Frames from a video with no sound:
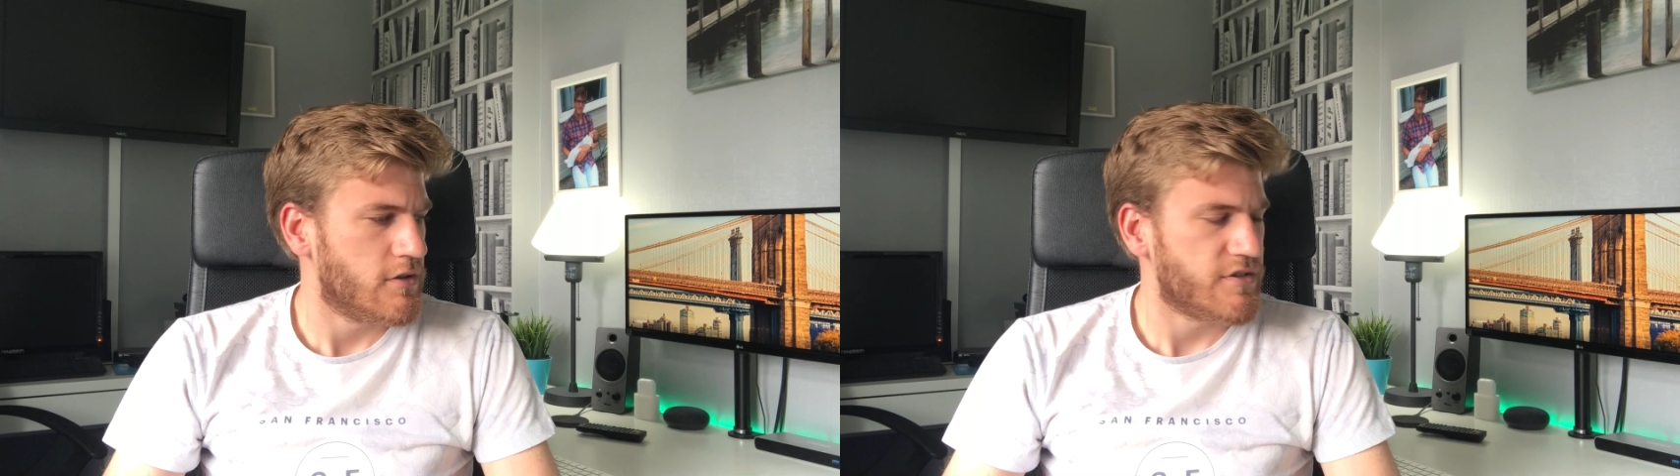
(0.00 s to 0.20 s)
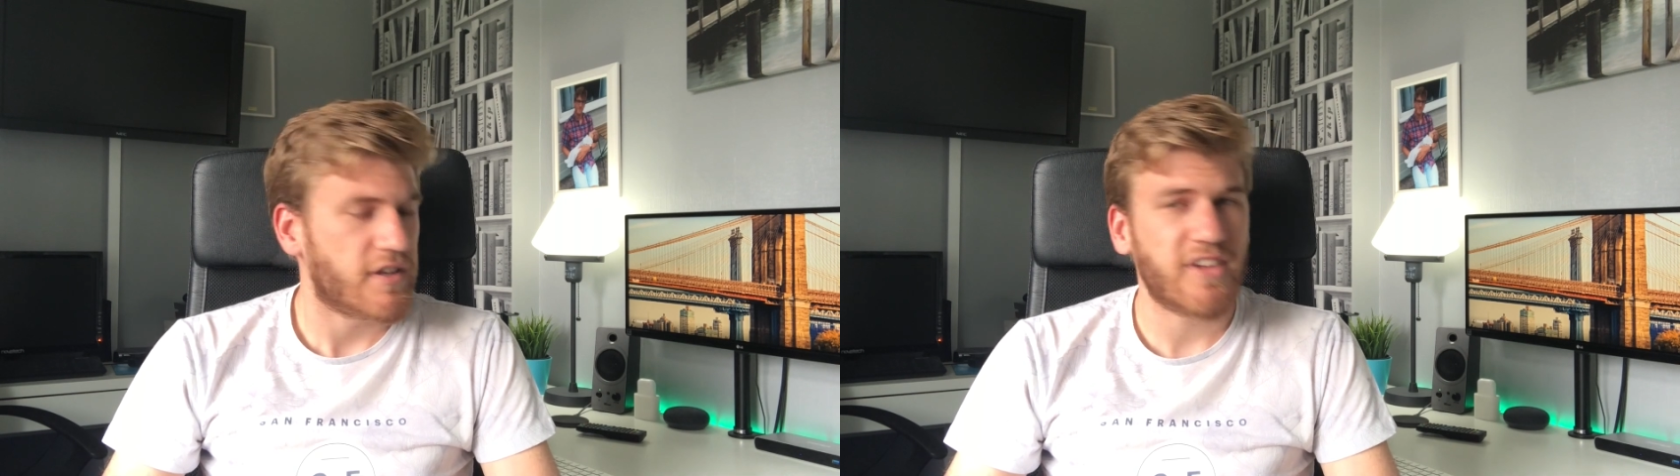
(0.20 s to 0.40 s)

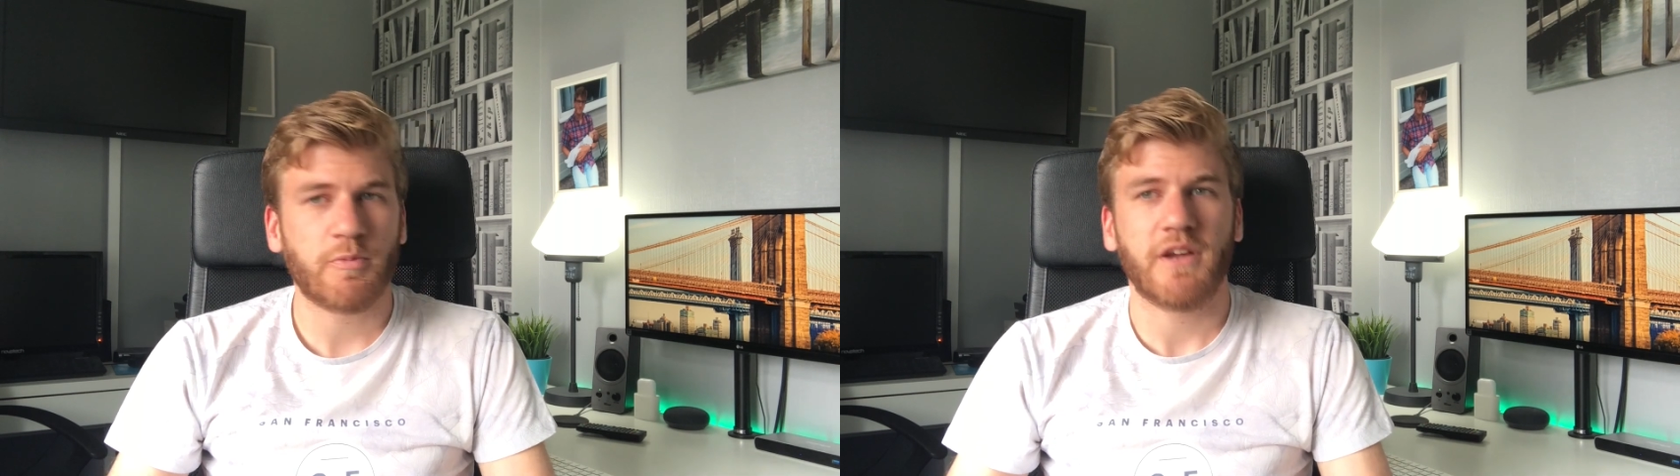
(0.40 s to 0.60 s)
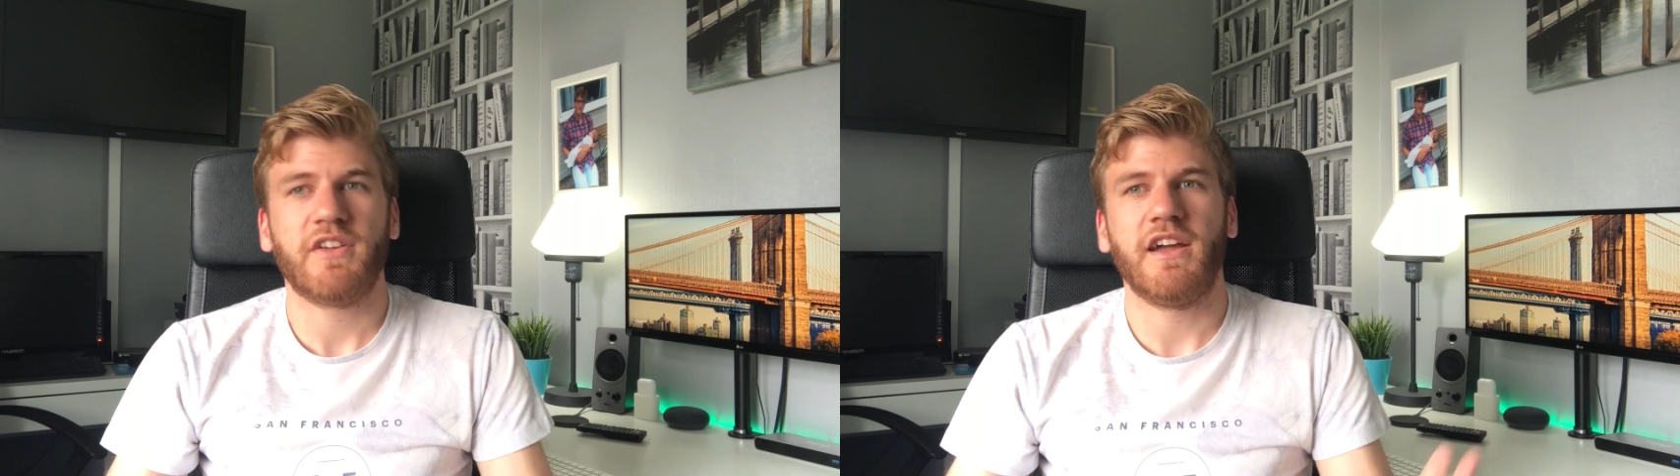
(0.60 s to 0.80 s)
So that's
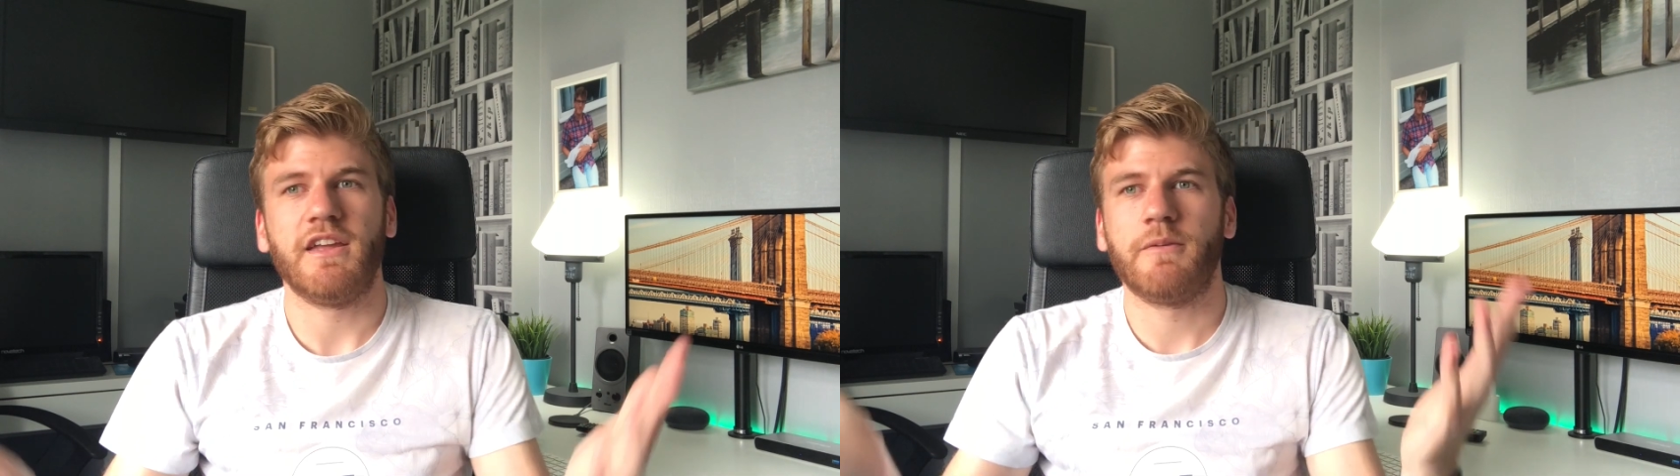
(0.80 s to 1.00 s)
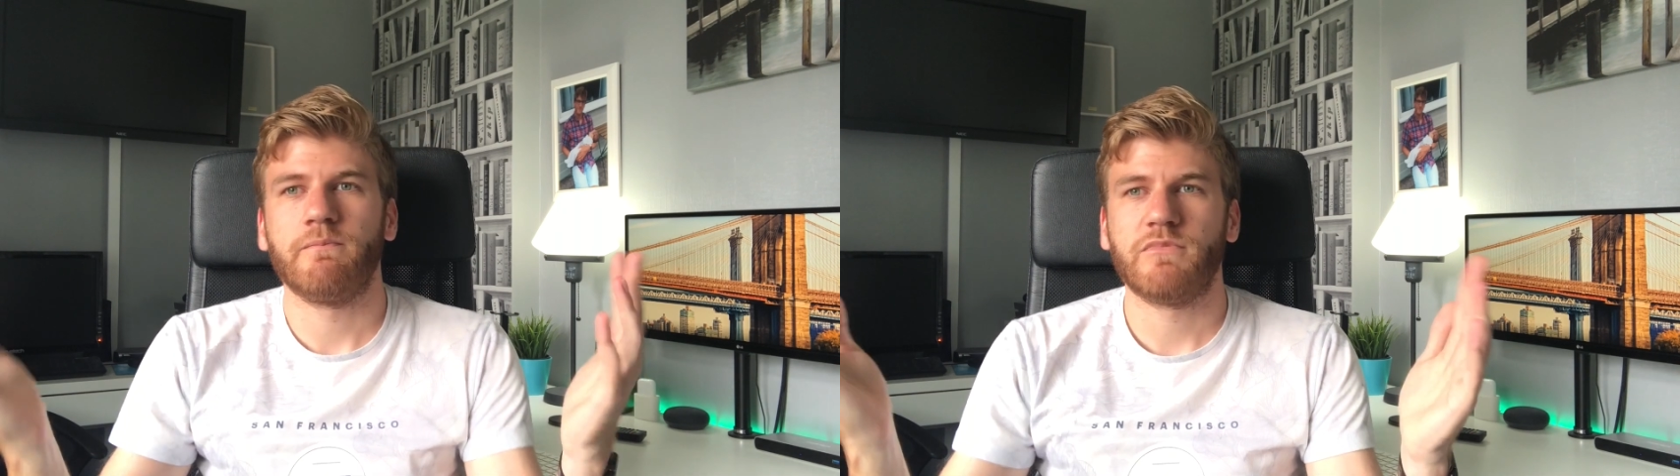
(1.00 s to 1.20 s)
my
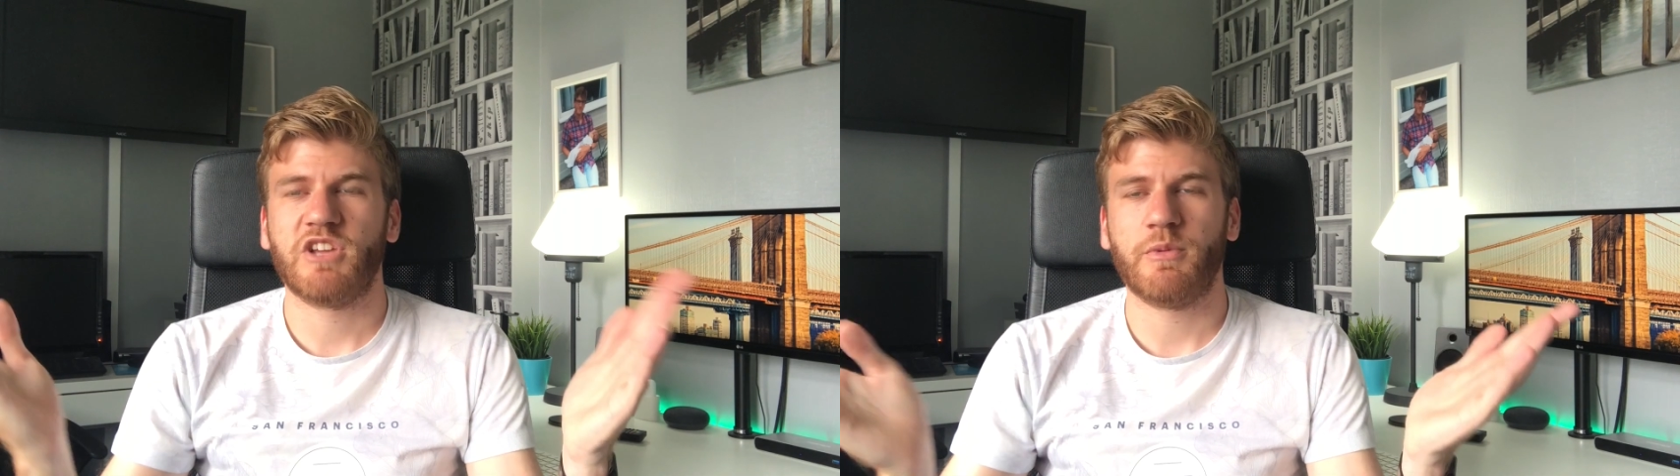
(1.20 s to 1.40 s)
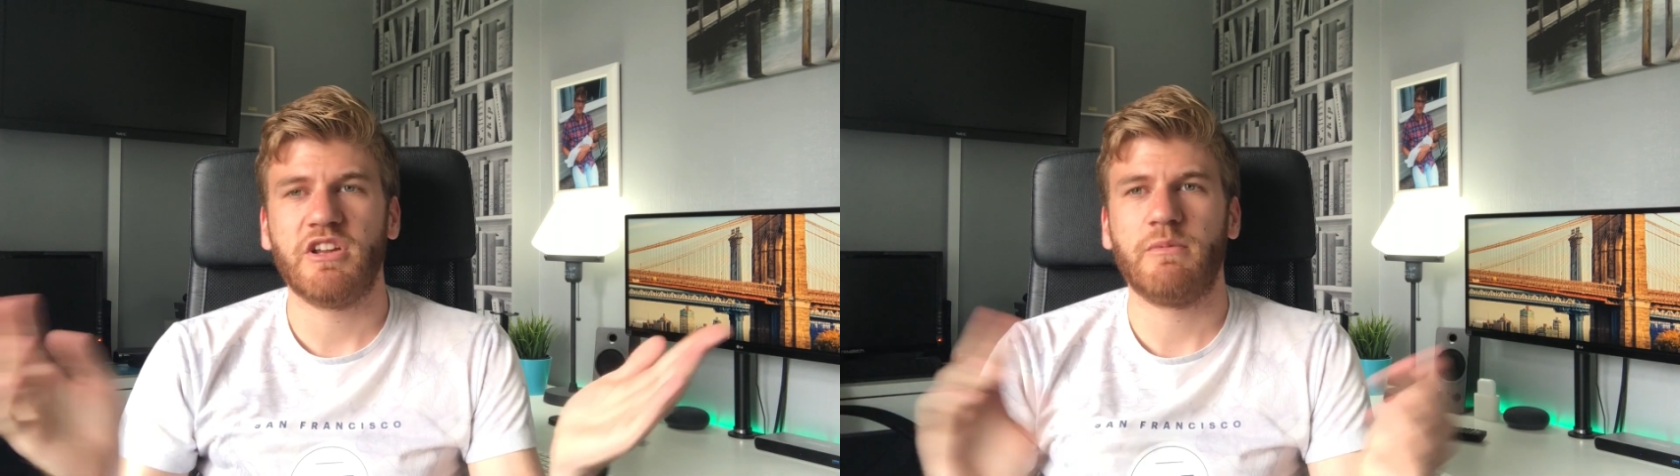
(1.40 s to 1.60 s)
take.
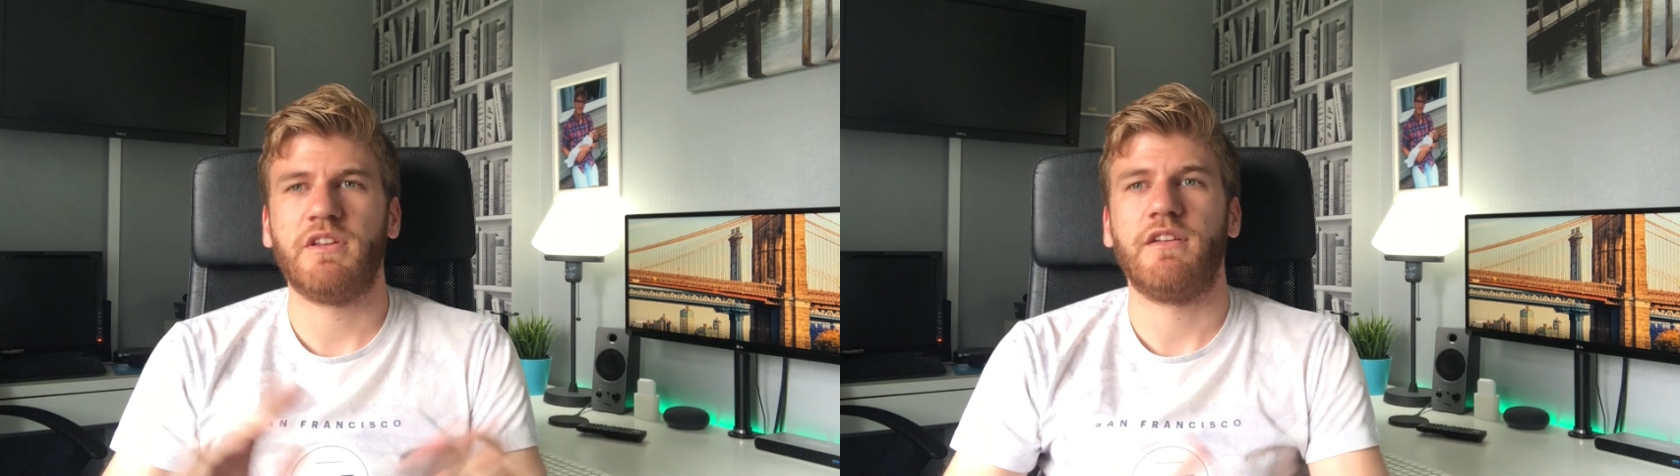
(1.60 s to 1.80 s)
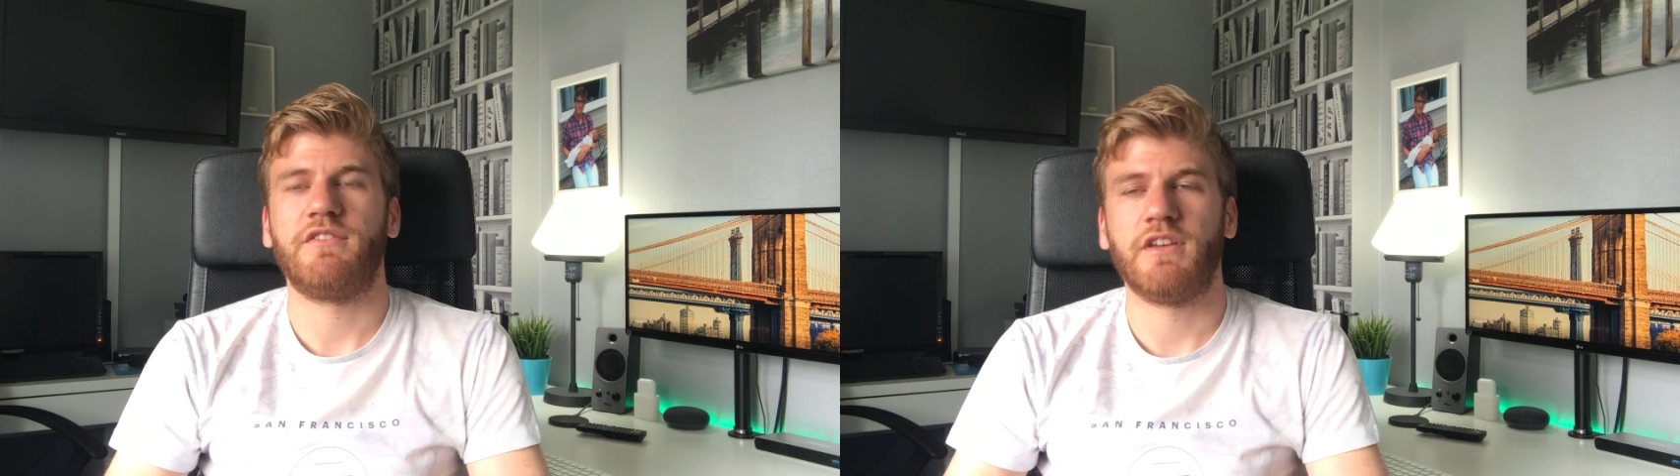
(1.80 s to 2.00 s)

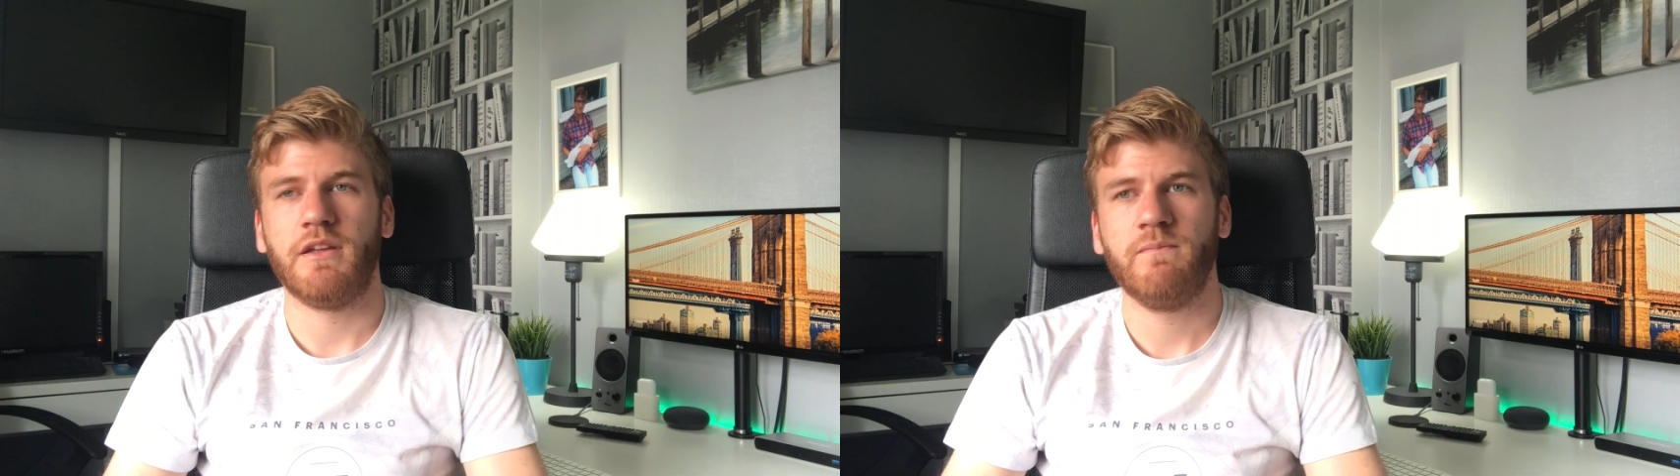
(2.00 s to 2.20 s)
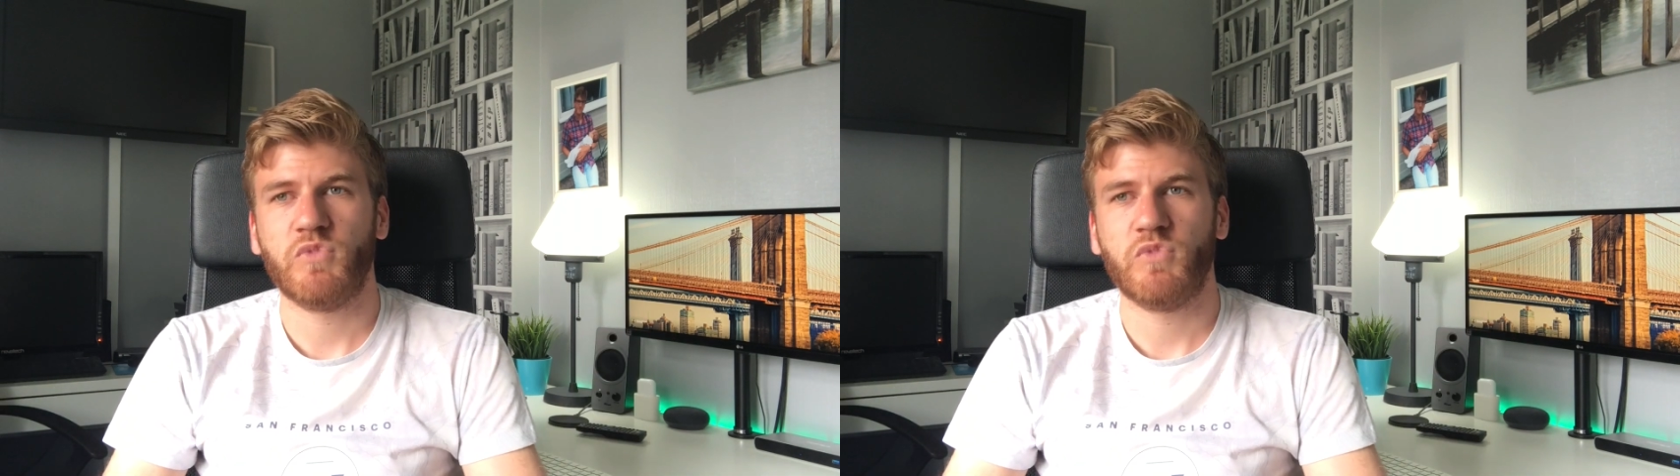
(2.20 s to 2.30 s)
WWDC